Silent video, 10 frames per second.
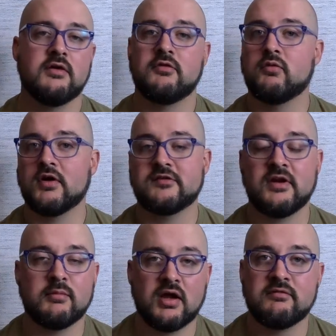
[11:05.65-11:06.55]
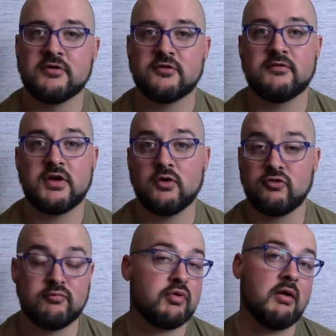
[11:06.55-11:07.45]
If you watch any of my adventure videos,
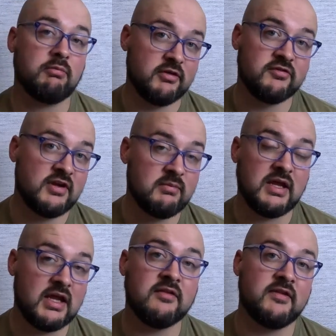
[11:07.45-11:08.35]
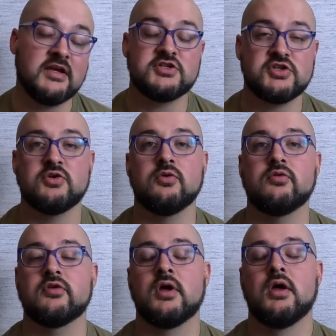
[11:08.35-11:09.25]
you've probably seen me in these
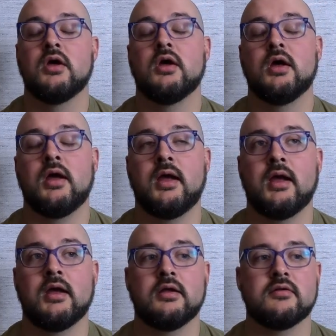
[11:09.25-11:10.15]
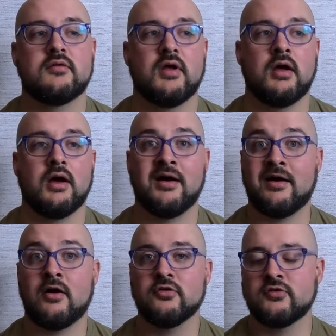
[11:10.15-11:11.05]
shoes. And I
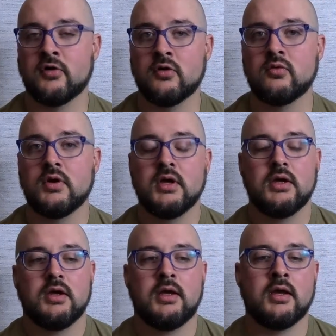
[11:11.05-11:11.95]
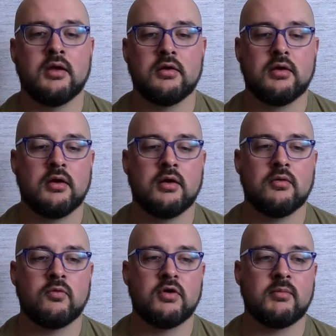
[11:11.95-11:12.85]
also, in
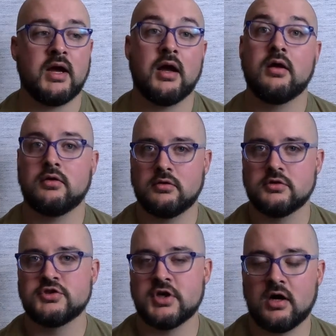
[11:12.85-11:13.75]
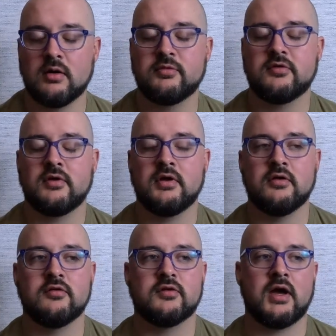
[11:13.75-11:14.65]
one of my jobs,
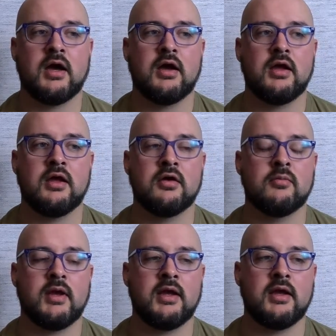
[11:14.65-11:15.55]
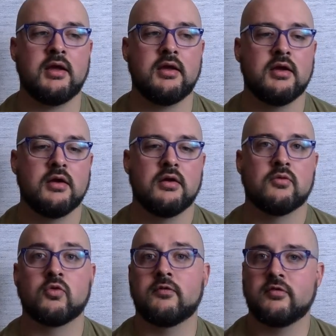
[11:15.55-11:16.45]
is I am a
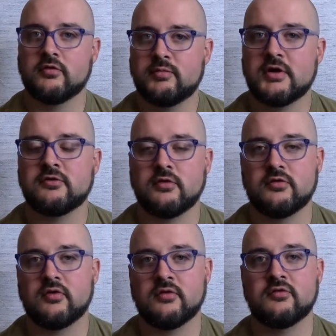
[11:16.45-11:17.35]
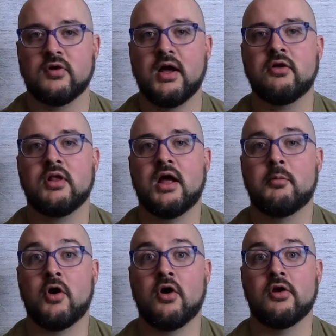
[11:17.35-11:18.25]
roof specialist, and so I
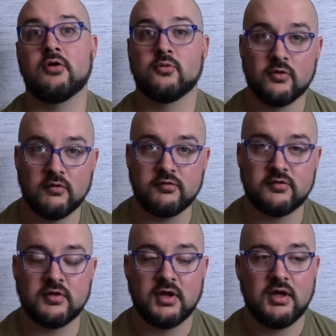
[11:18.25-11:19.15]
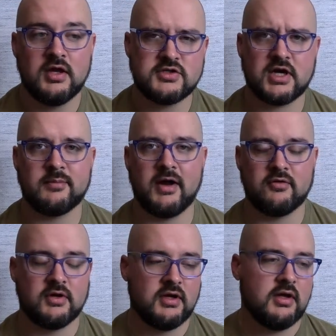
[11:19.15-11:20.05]
climb on roofs and check them out.